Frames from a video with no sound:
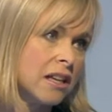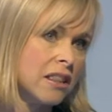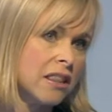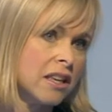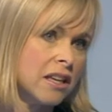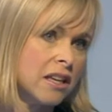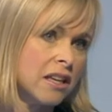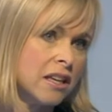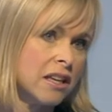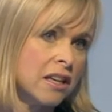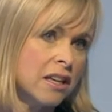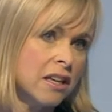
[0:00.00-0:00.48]

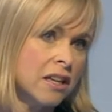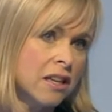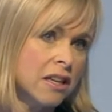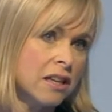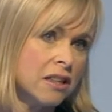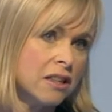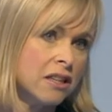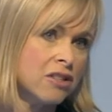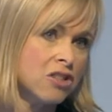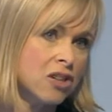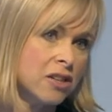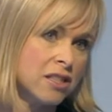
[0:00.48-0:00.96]
the,
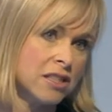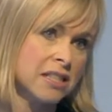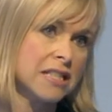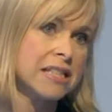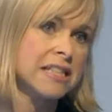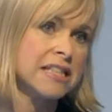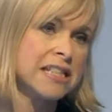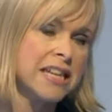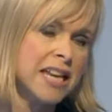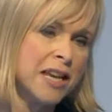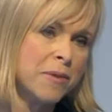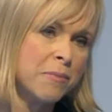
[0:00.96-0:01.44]
the
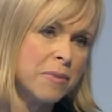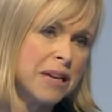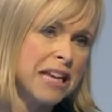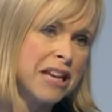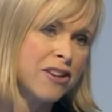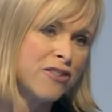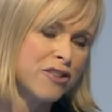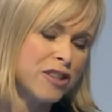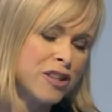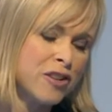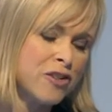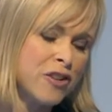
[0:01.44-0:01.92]
justice team
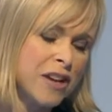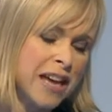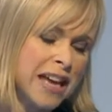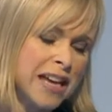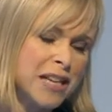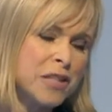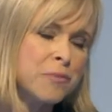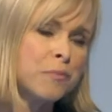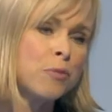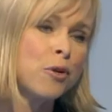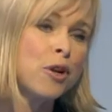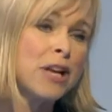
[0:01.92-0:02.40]
here in the UK
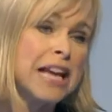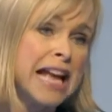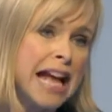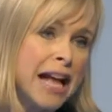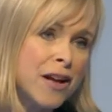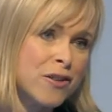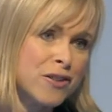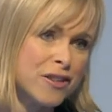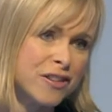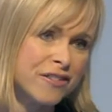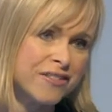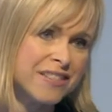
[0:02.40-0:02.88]
is pulling
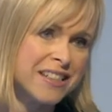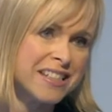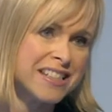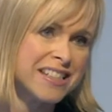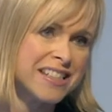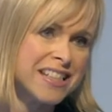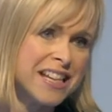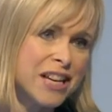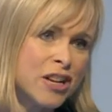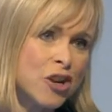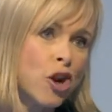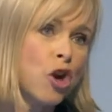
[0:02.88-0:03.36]
out of
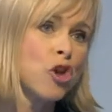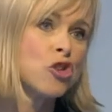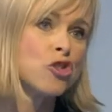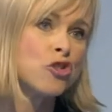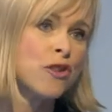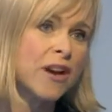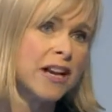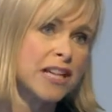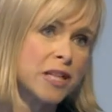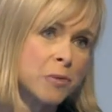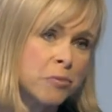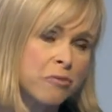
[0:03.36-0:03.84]
this yes.
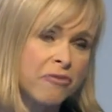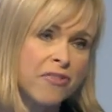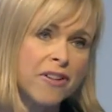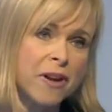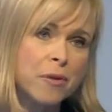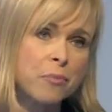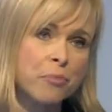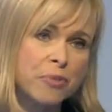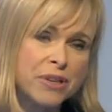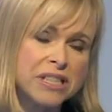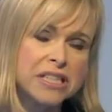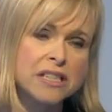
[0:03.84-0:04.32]
contract to
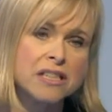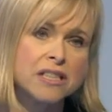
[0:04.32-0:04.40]
provide prison yes.